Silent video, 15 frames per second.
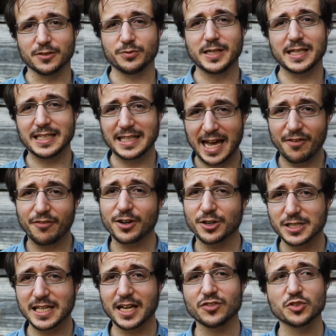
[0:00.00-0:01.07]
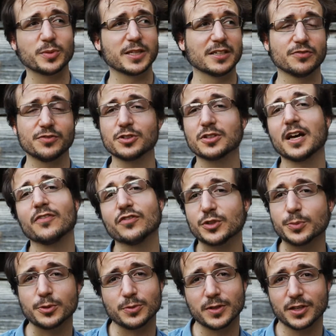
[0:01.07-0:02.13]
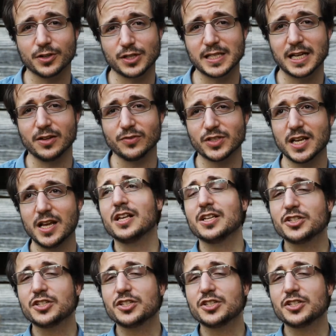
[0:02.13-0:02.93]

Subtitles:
If we can laugh at ourselves, we can feel comfortable with ourselves.